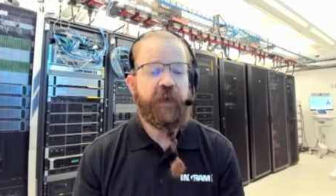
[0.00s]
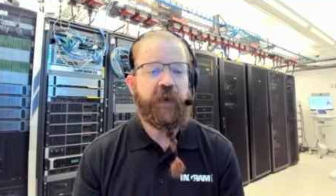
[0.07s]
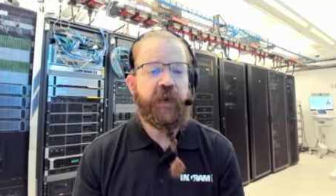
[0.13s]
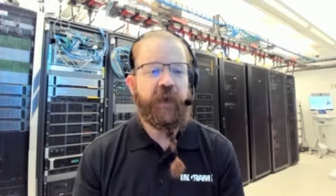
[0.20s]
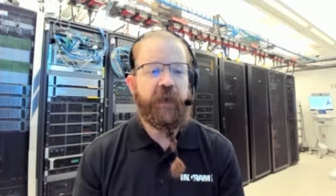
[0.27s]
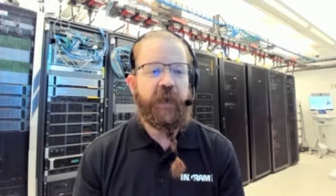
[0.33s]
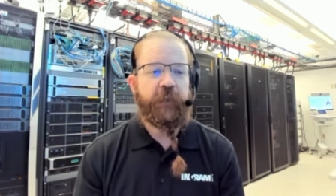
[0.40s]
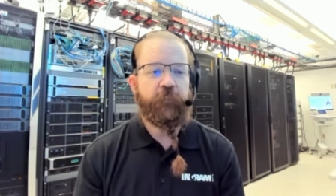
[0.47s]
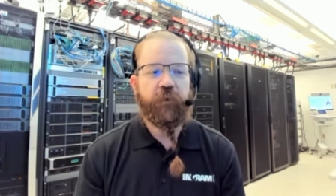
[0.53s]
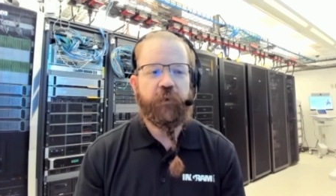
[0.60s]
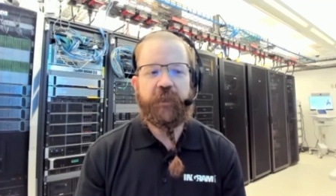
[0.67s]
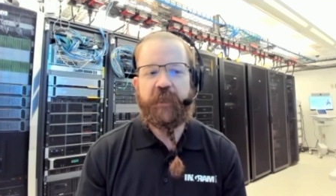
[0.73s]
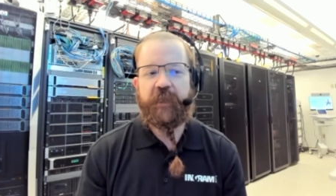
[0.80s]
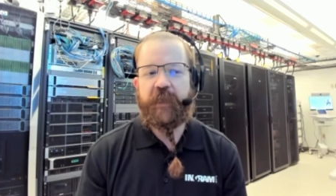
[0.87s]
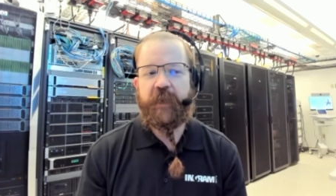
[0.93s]
And we're
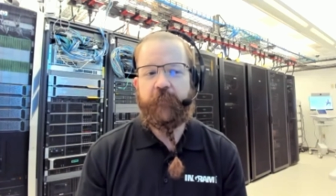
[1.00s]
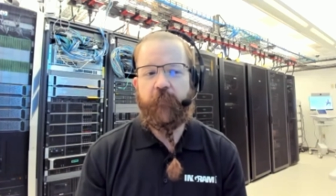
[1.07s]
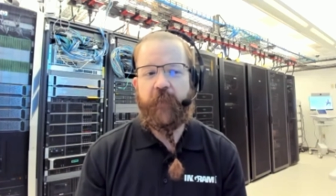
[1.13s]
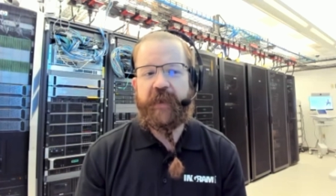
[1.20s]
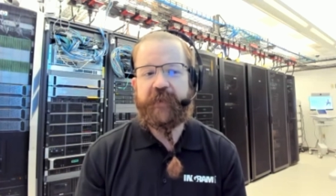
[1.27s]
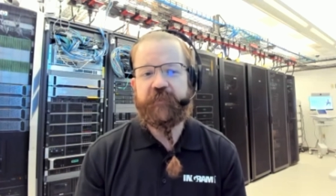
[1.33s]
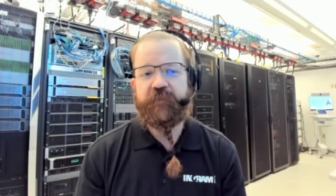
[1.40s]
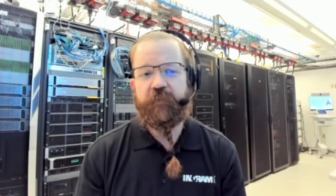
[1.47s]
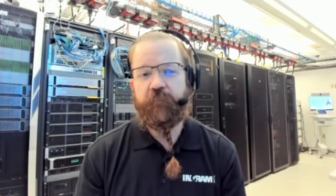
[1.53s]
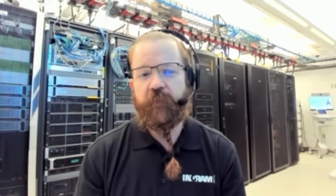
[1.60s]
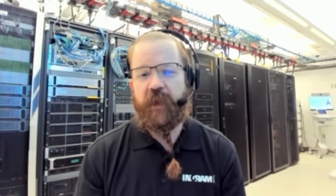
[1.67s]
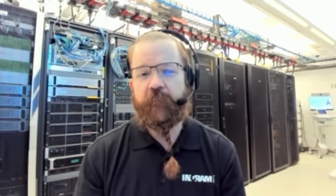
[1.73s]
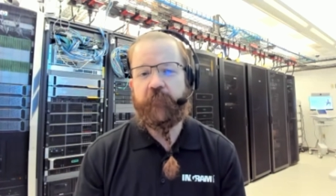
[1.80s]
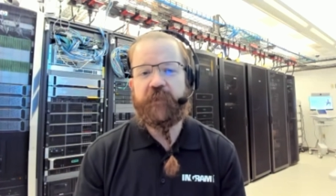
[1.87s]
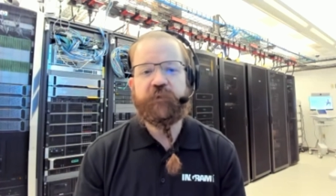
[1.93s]
going to come back to
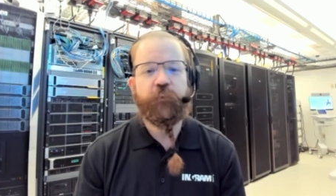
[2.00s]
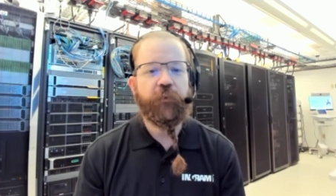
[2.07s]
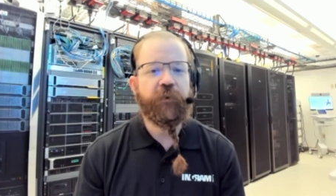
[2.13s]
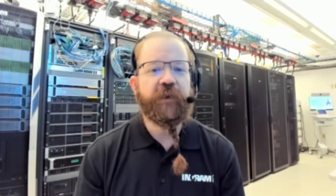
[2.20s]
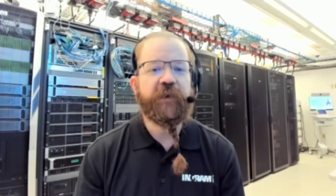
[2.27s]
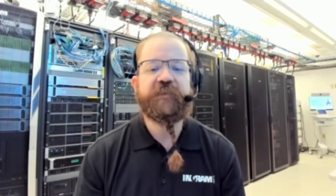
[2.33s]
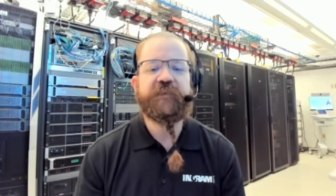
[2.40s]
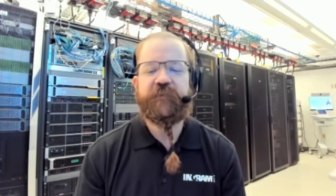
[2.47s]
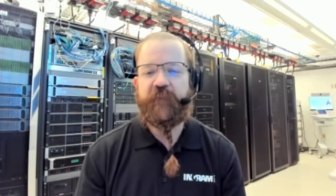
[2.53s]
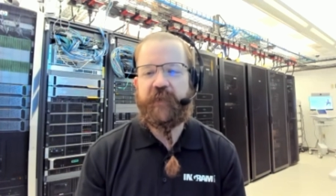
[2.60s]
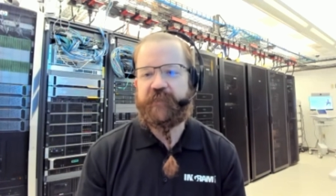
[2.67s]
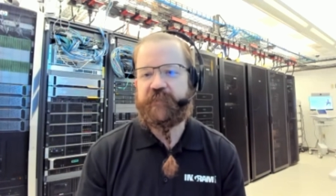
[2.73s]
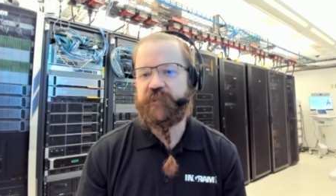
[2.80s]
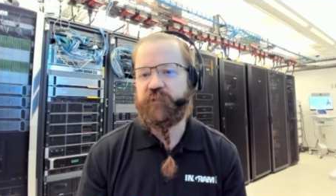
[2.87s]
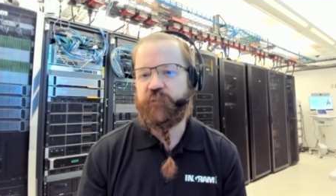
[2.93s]
a much more
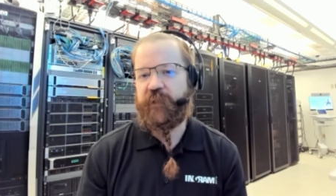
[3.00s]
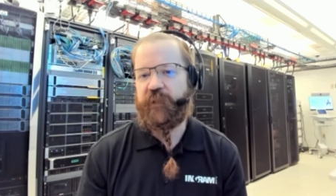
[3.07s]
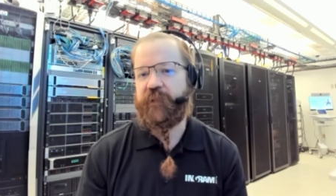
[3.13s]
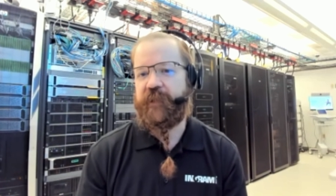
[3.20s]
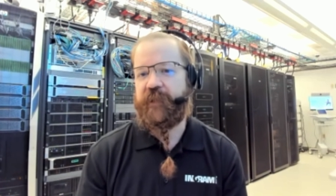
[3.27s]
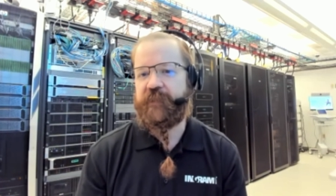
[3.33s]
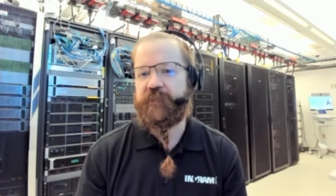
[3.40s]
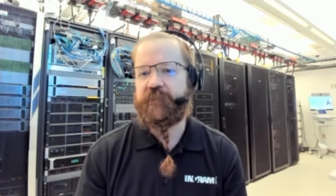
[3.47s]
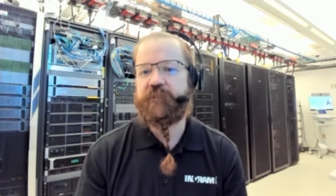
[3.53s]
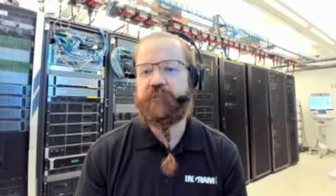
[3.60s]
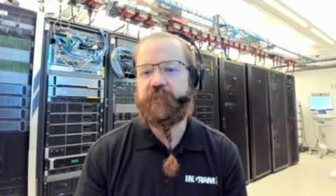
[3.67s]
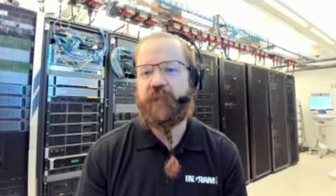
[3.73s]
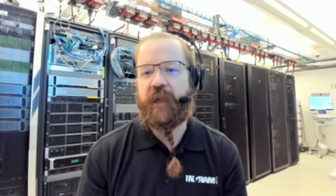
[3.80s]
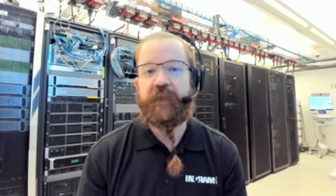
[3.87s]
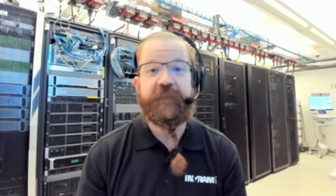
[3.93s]
customized
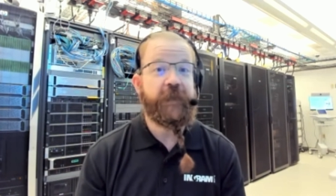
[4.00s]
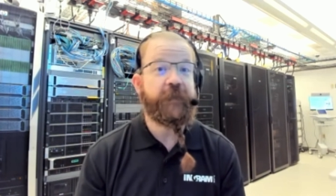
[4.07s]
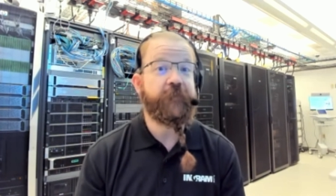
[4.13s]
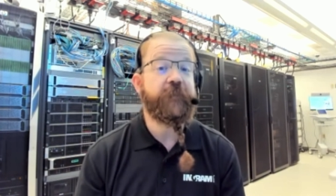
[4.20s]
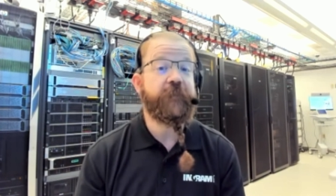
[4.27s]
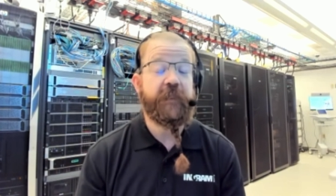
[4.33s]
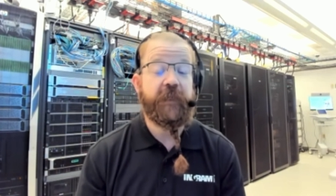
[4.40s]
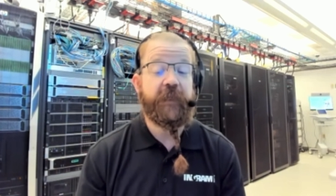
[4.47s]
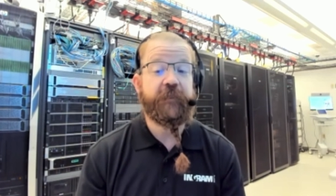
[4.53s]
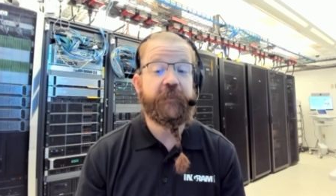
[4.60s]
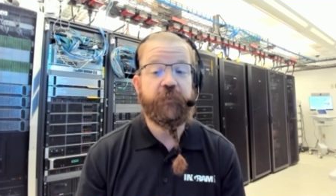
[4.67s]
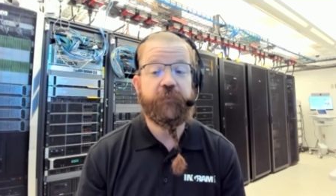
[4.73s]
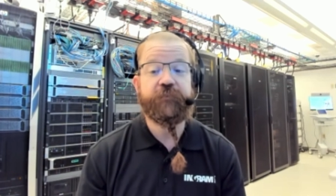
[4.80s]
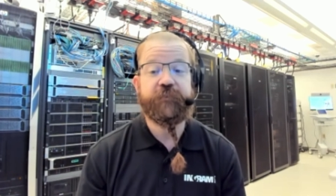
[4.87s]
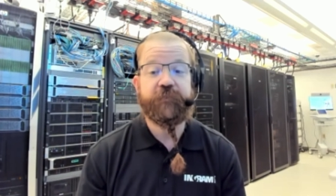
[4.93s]
experience down to the
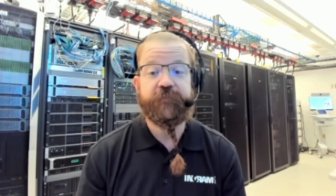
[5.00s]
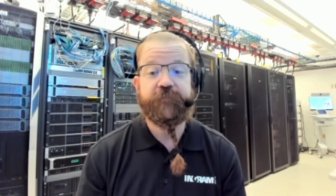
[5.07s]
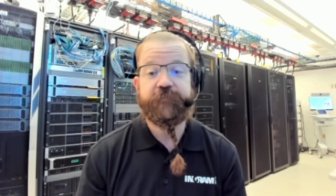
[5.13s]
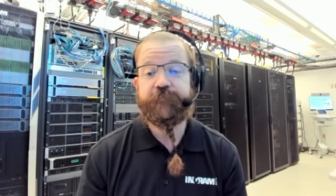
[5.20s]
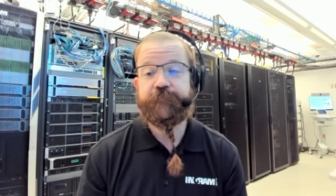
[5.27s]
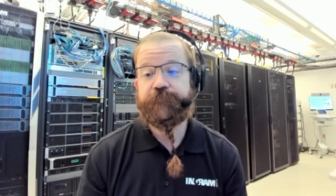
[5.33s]
end user.